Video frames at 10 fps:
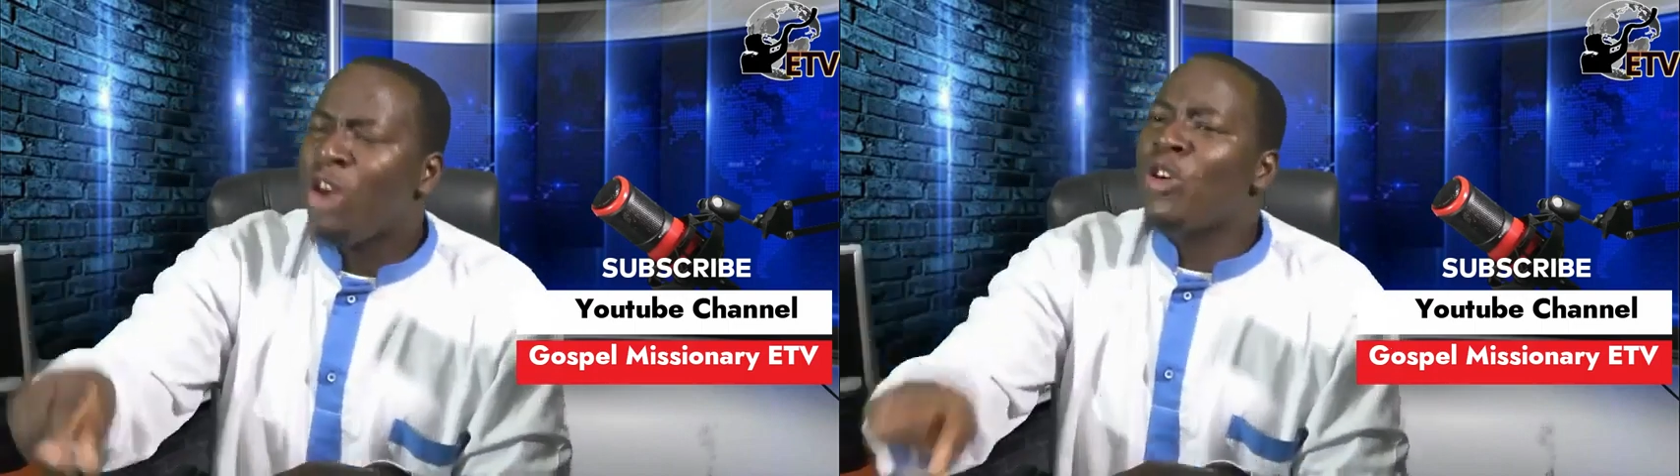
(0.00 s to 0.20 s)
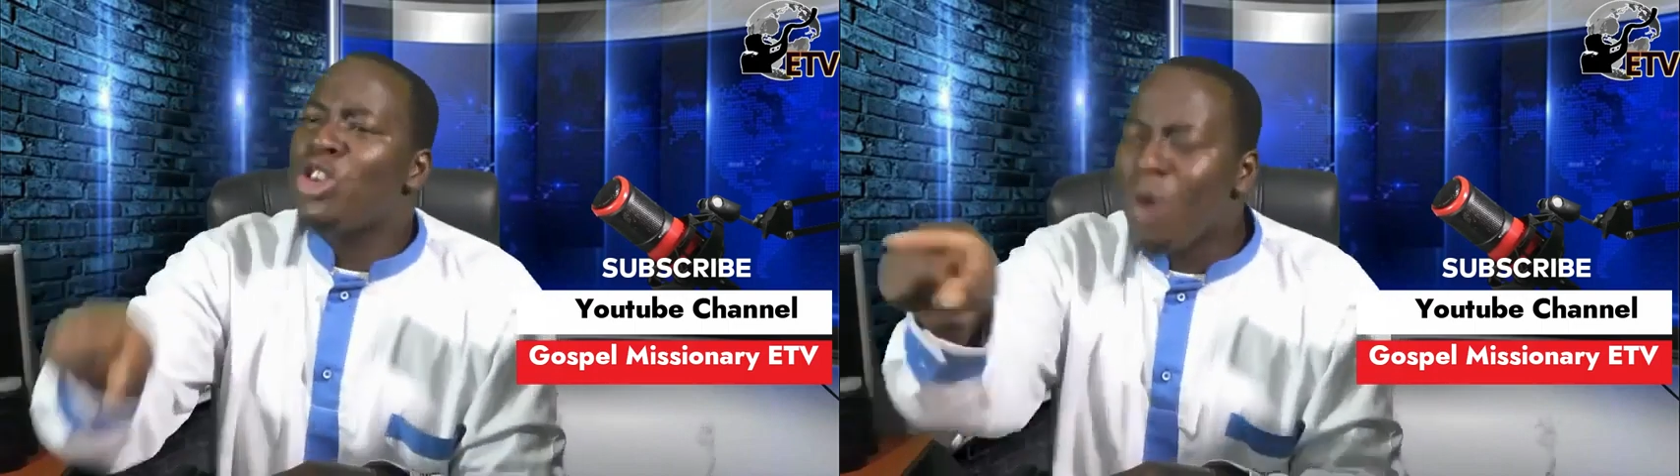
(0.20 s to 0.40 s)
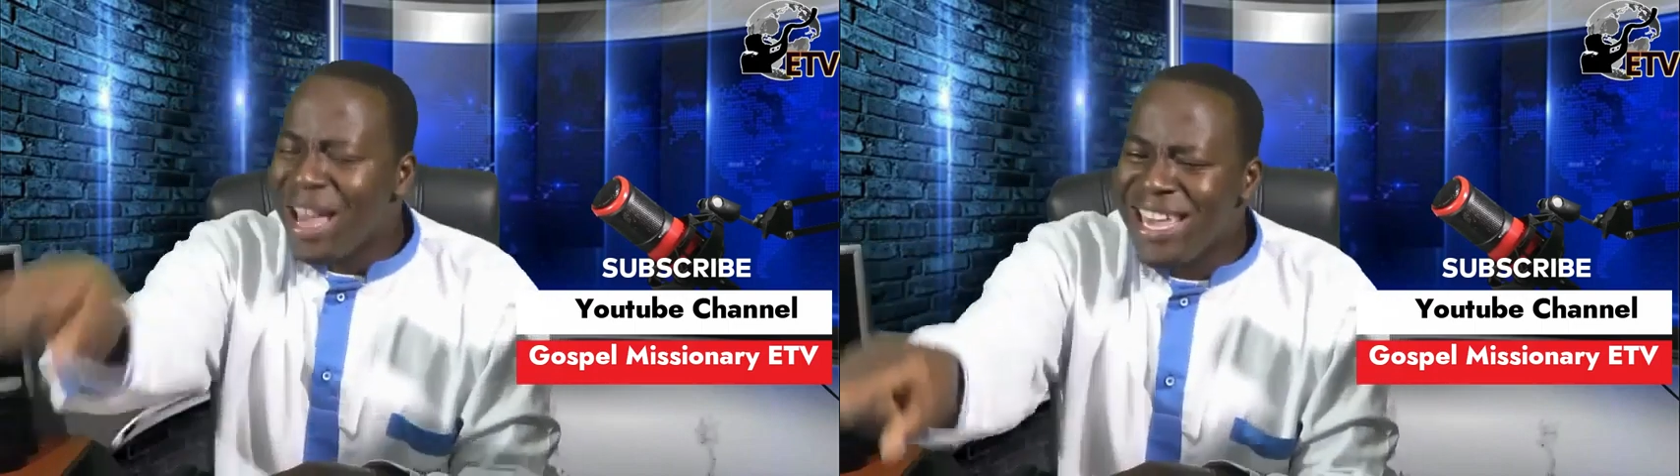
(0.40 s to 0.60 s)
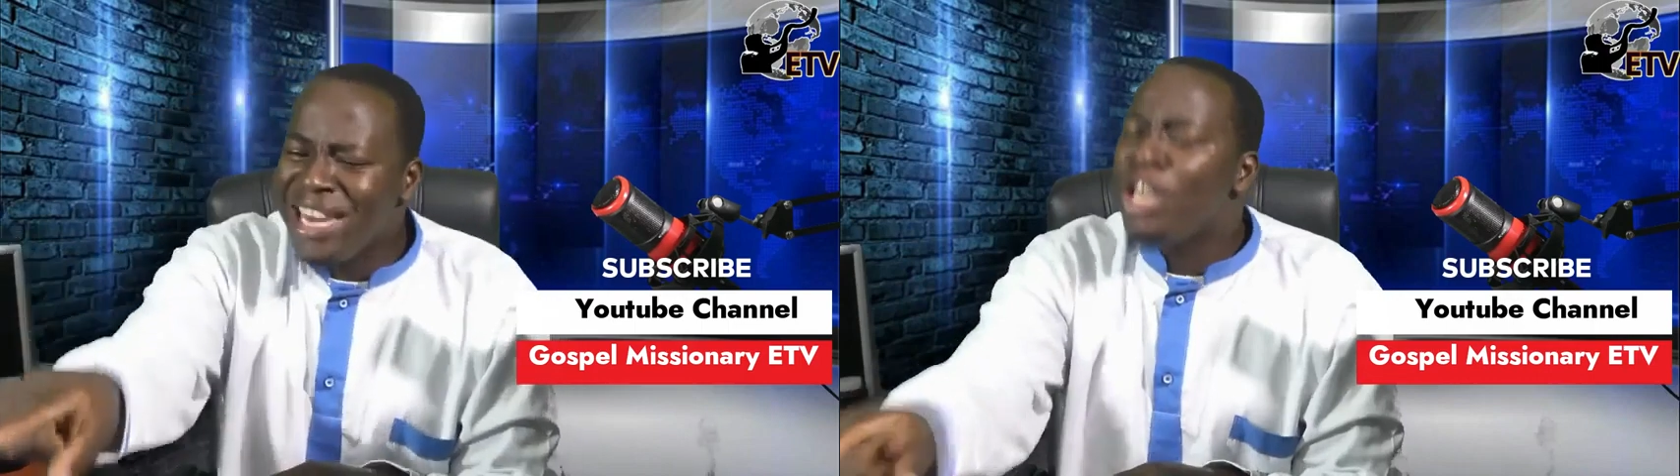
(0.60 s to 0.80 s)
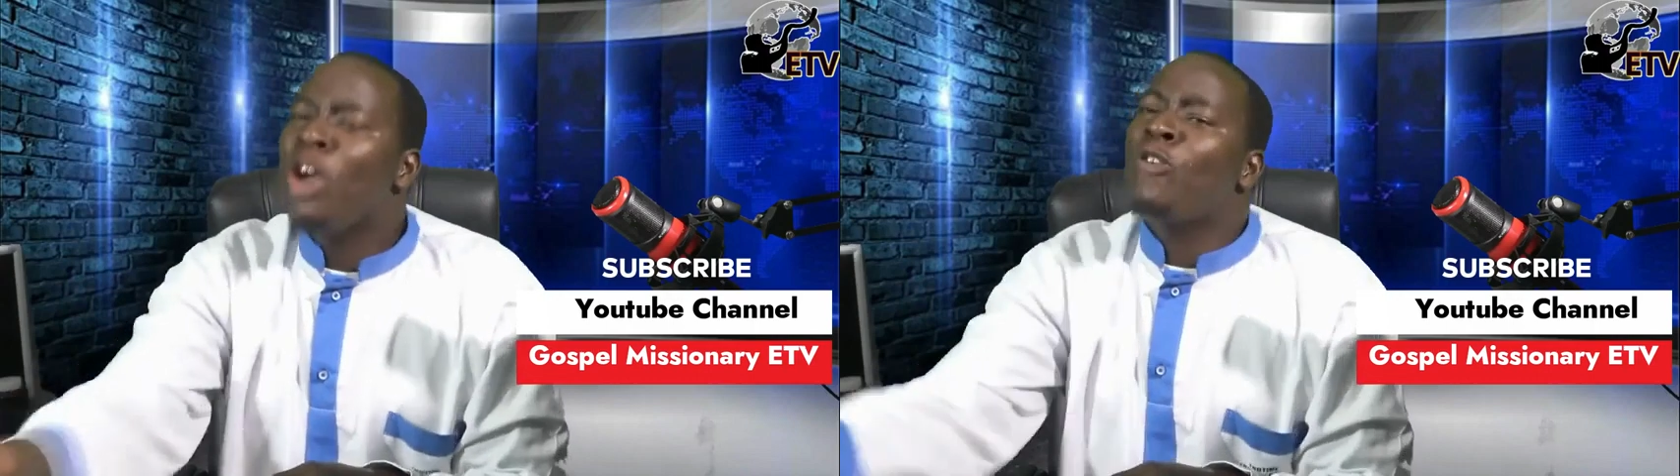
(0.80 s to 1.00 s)
for your
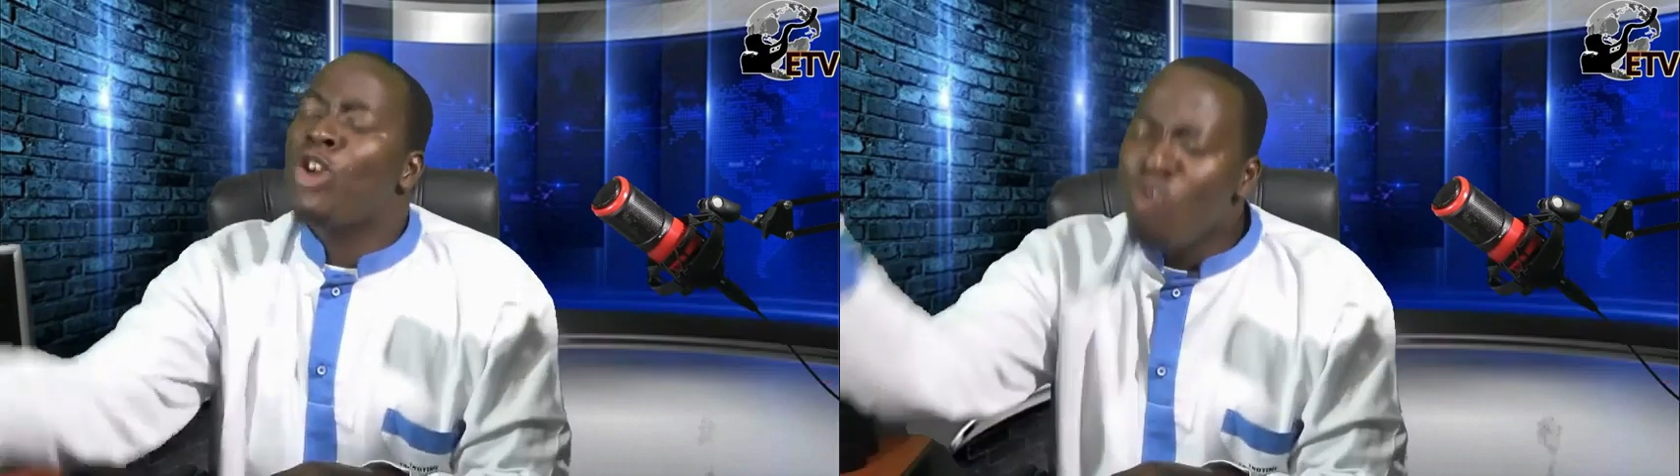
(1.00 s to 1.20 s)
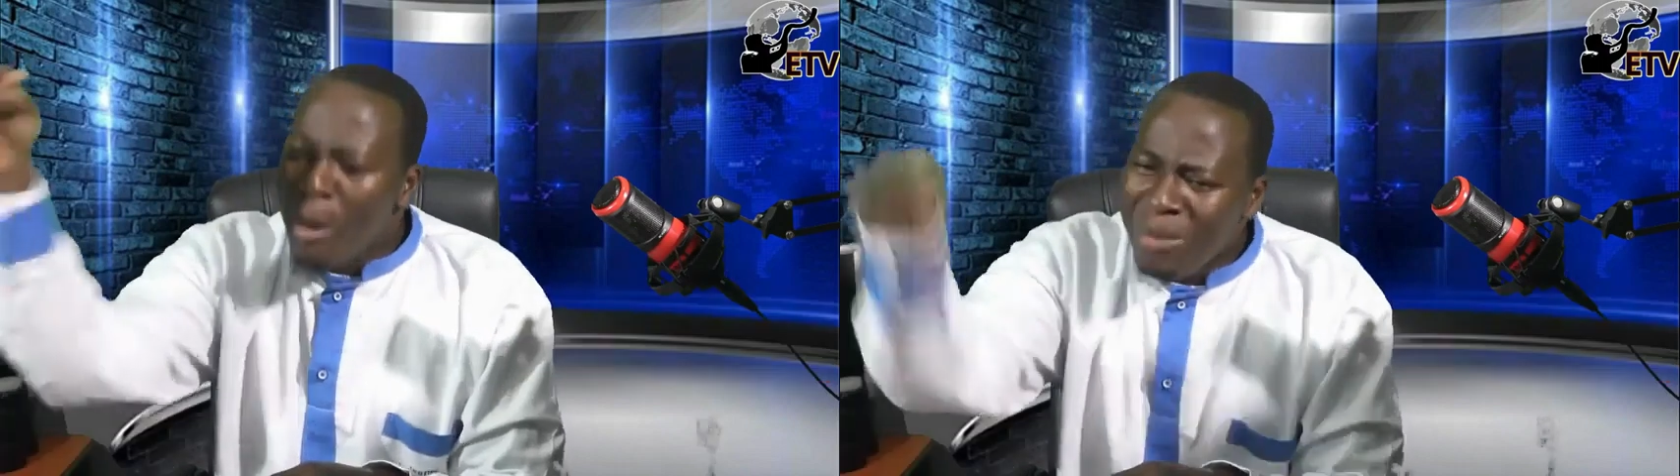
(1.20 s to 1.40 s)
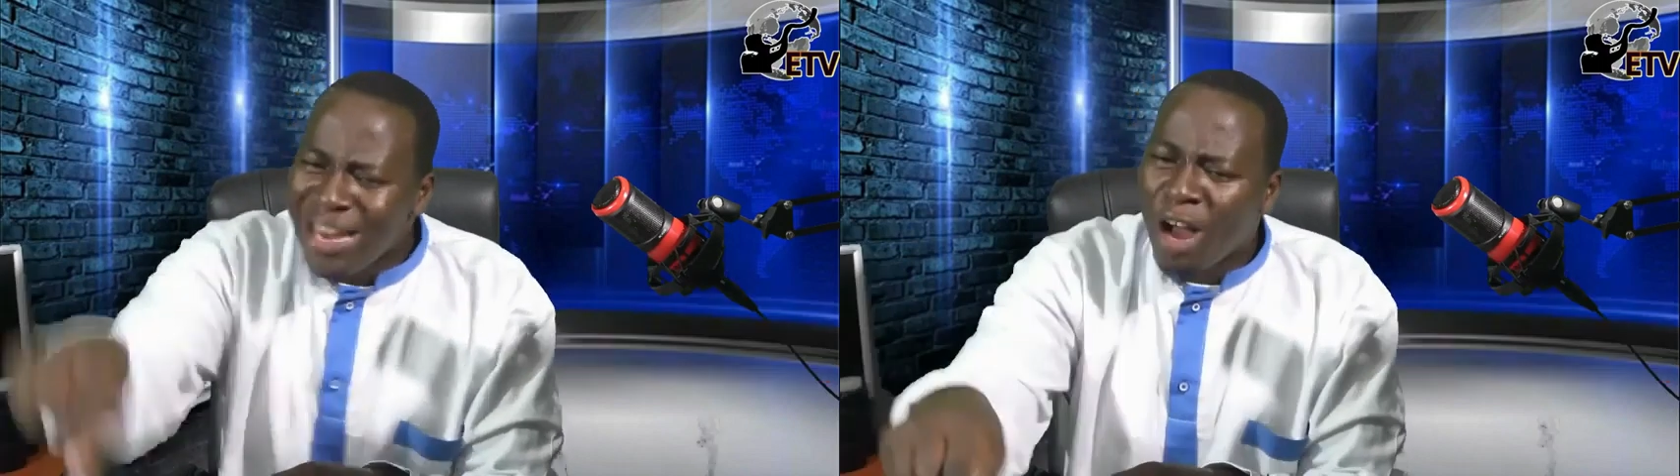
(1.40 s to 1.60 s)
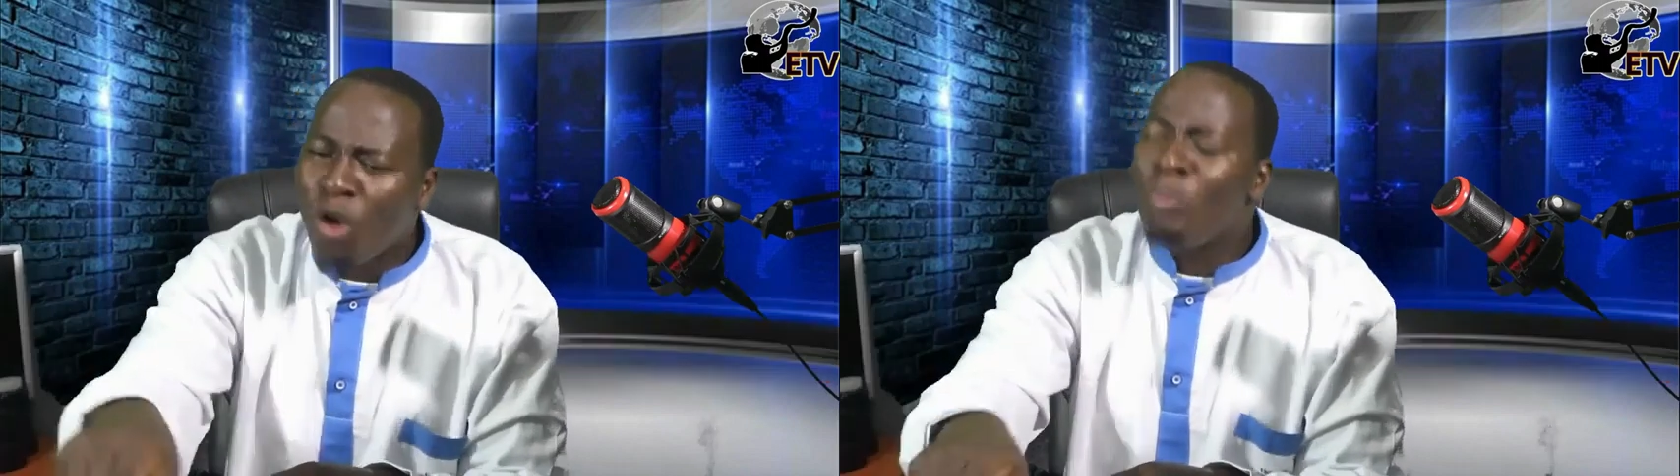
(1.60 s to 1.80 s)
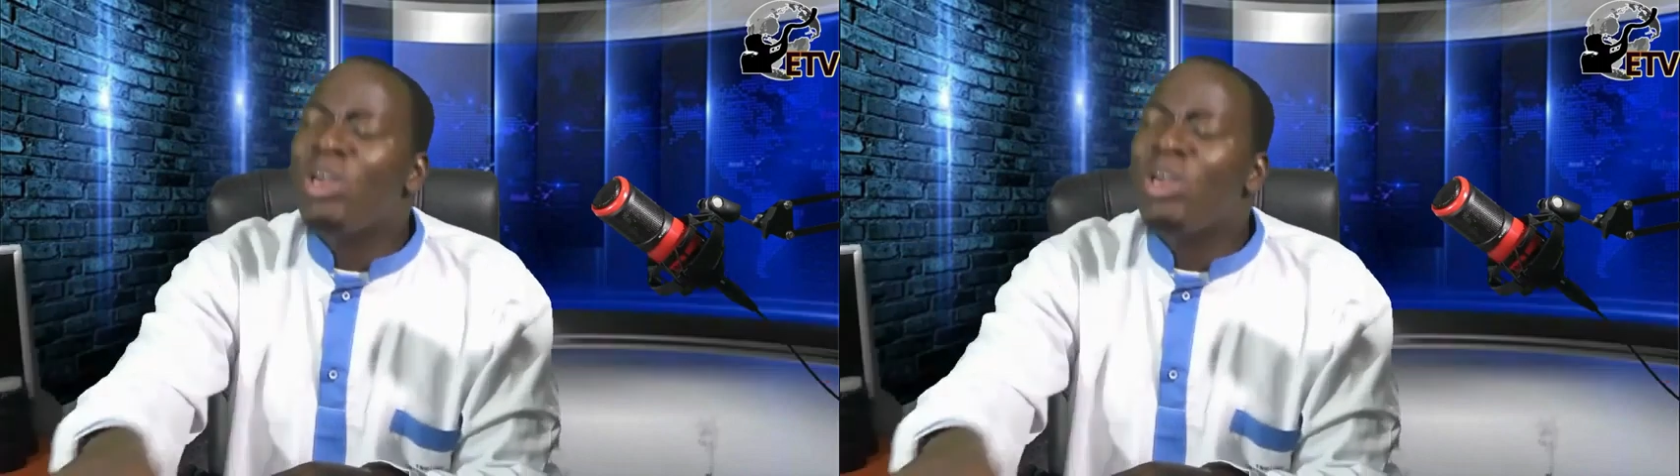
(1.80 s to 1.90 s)
healing, for your miracle.